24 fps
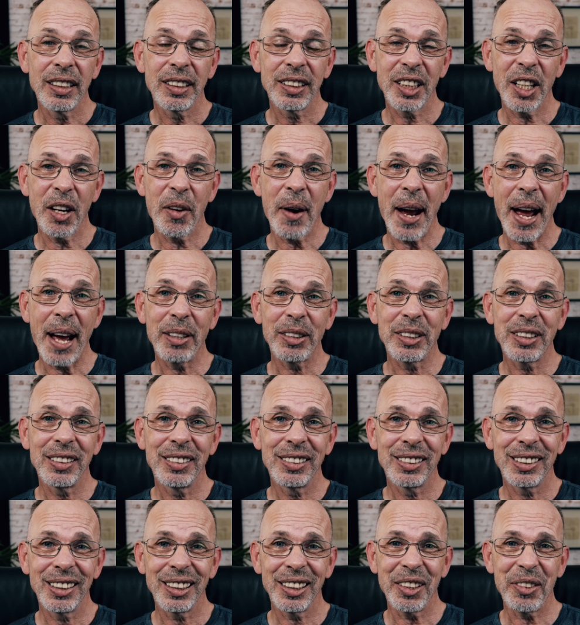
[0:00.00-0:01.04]
Go out
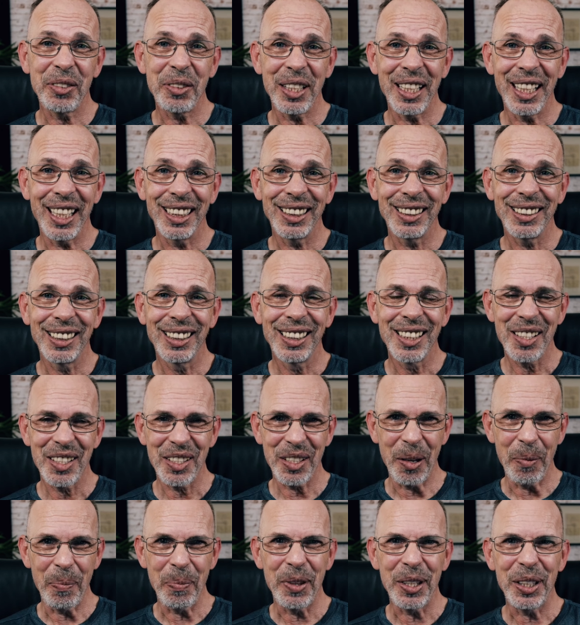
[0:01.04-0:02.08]
and create
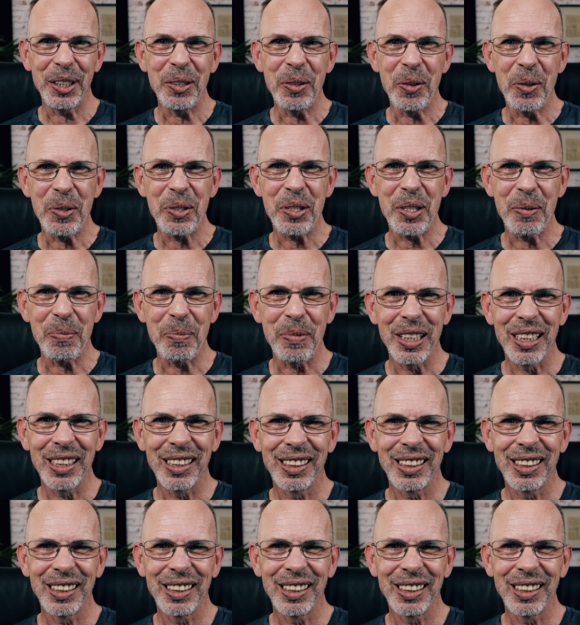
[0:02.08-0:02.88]
something awesome.